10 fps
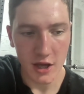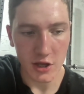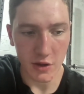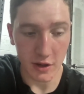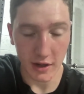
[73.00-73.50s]

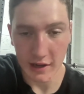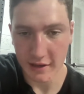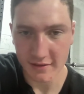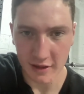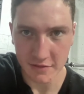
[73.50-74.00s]
you can
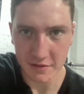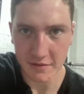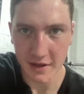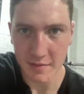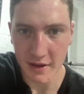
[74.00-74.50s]
lust after
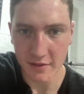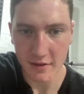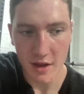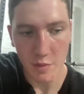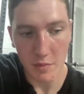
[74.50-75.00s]
females
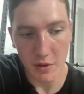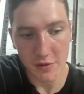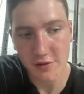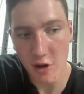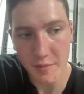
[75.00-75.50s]
but
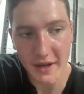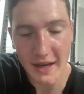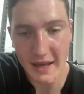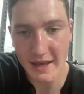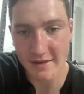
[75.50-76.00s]
most
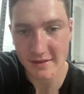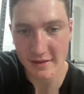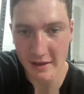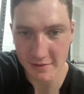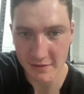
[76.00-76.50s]
commonly
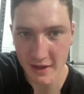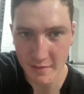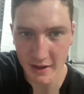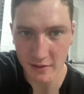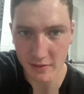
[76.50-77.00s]
it's it's
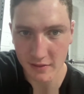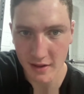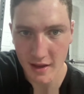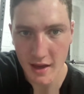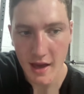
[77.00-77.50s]
females
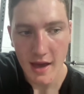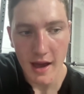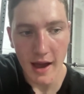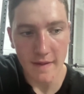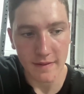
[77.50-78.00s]

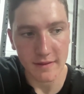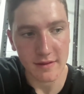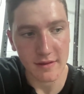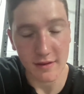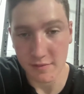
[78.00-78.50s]
and
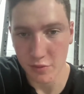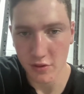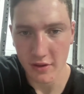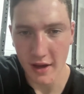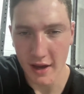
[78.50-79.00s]
this
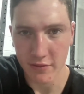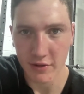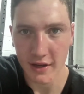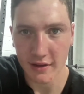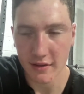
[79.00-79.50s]
book that i
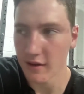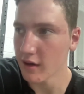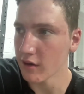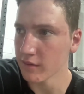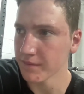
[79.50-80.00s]
read
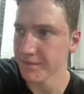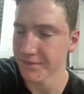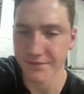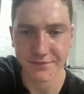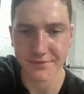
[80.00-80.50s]

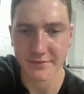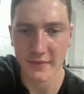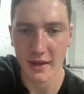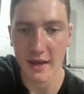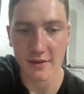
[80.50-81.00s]
um
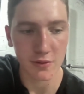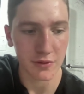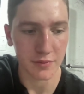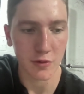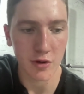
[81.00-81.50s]
it
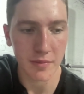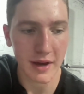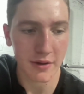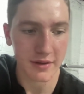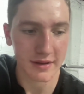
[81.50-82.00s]
talks more
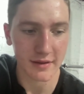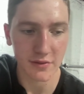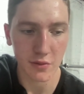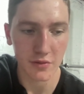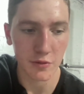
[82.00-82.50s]
about this it
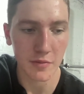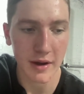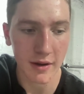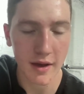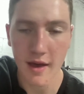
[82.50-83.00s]
talks more
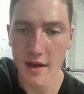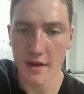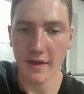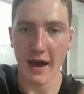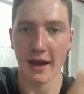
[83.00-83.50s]
about
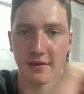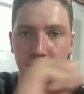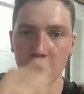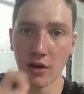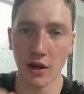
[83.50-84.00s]
the acts
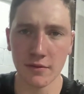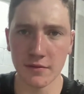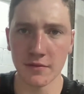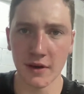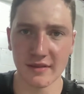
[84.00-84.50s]
of love
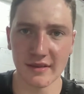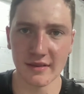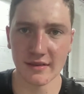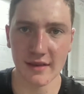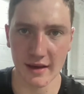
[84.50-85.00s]
versus
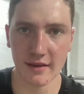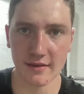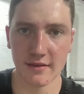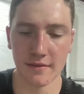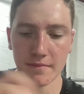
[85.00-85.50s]

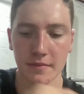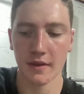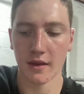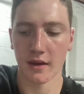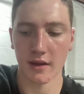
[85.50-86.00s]
sex
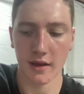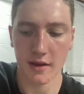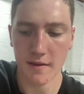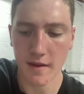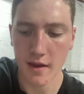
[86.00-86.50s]
okay
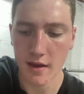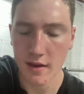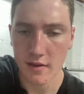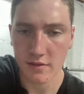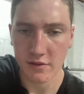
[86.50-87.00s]

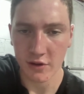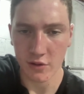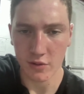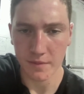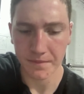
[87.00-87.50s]
so